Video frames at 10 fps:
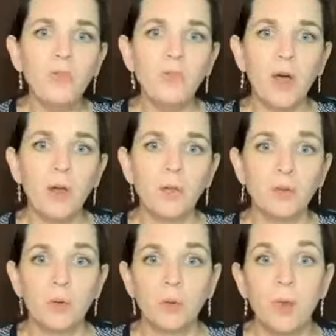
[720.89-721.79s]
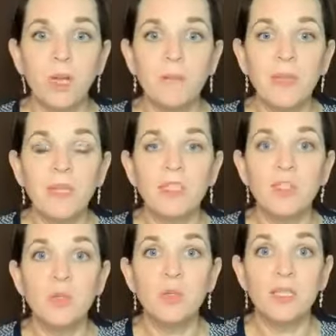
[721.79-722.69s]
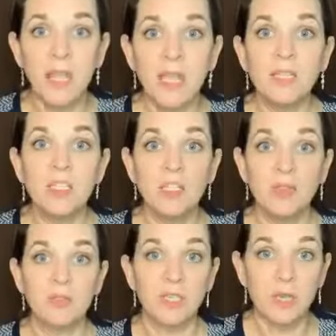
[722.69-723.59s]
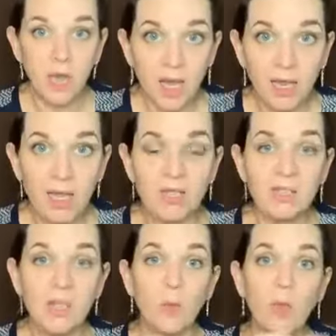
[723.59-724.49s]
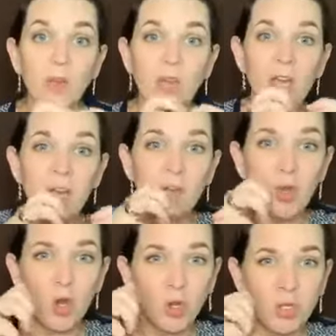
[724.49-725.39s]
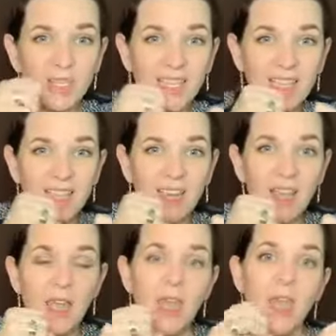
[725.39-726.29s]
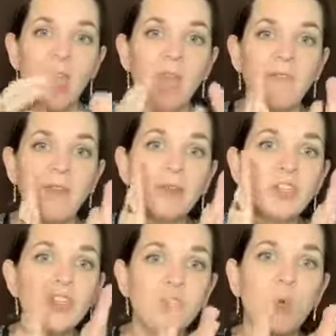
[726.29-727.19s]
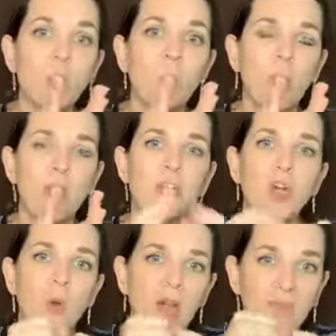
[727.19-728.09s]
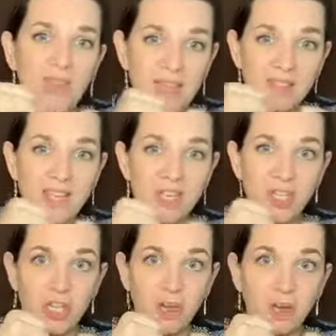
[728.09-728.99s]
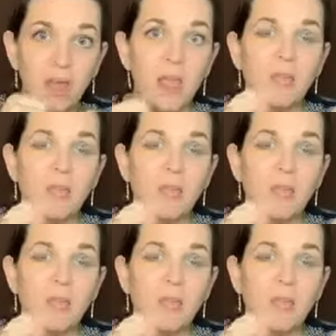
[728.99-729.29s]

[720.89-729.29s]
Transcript: I felt the Lord wanted me to say to you tonight is that we are kind of currently in a very short window of that tension.